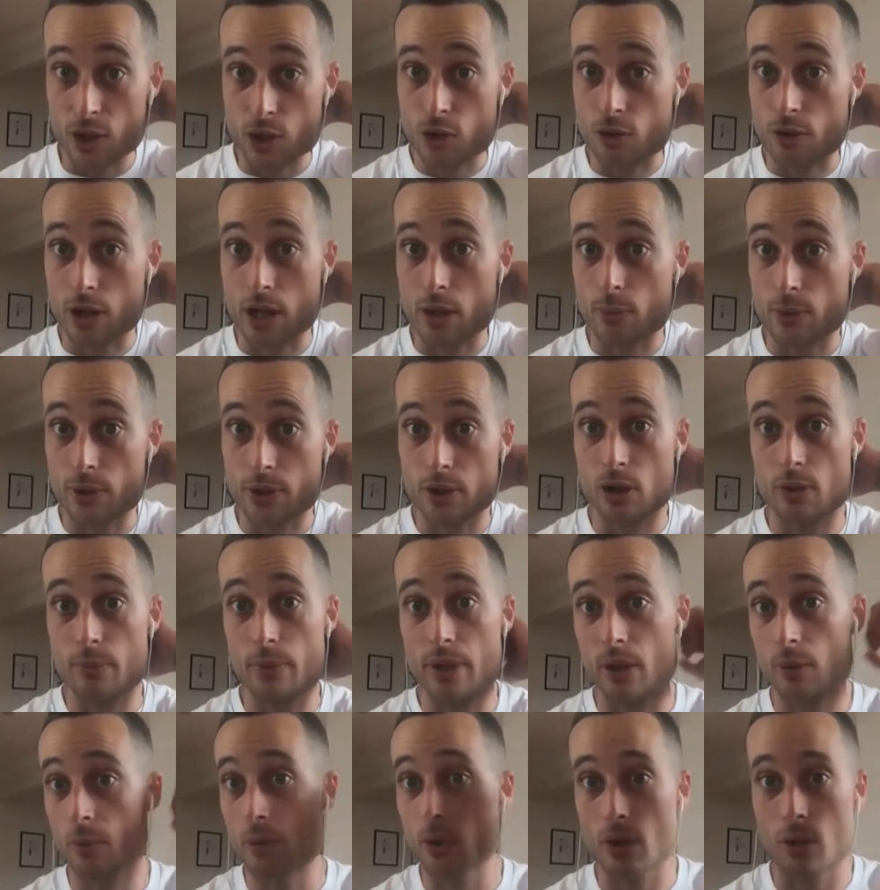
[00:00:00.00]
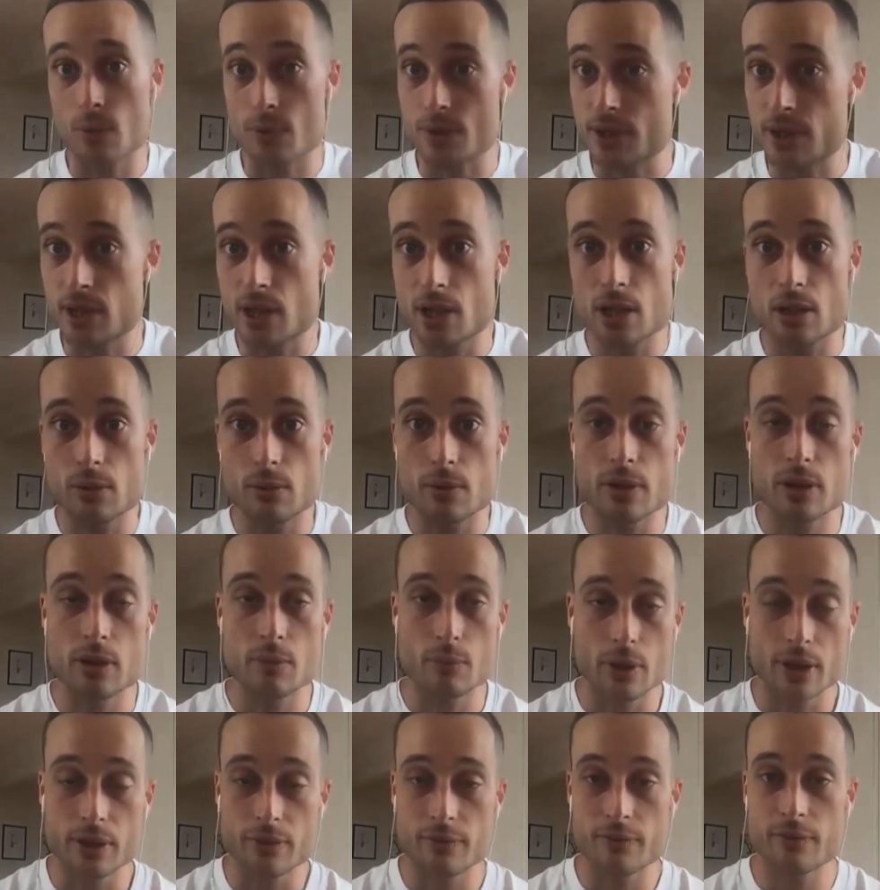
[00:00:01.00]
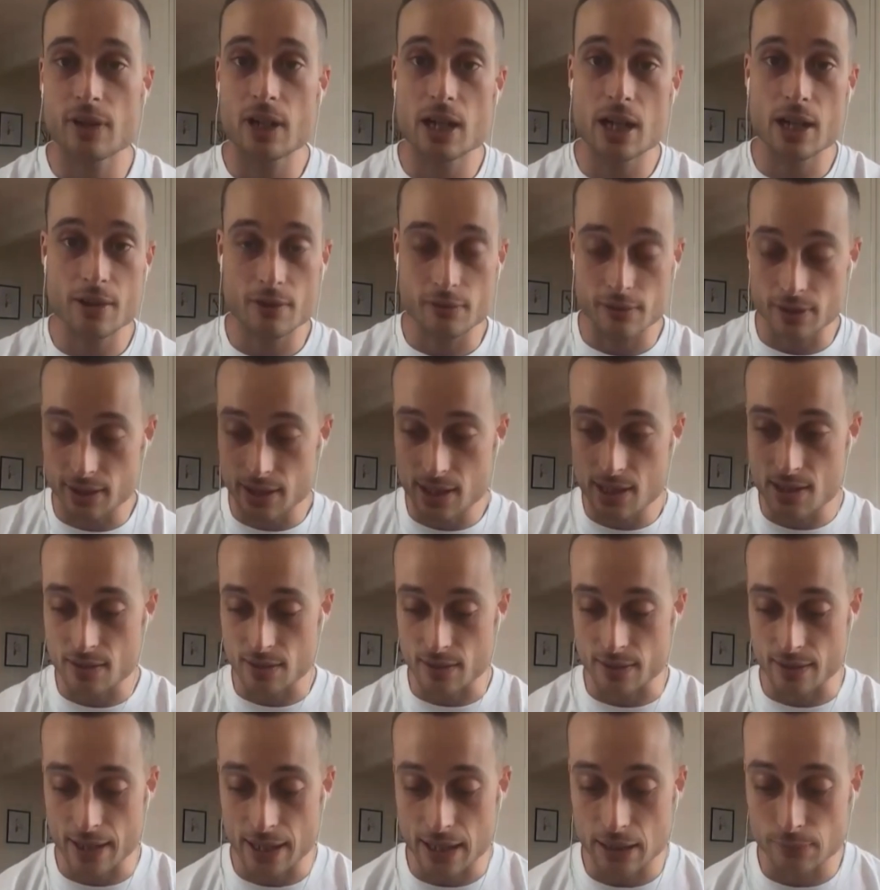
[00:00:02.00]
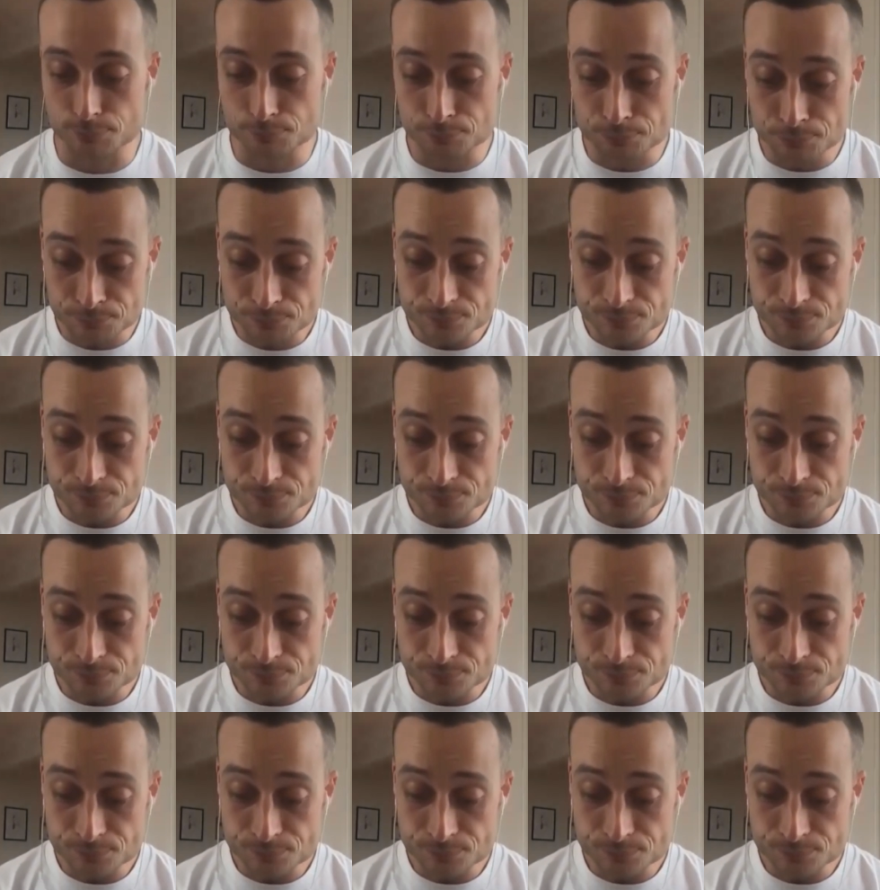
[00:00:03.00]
been straight with her about what I was dealing with and my father and things like that,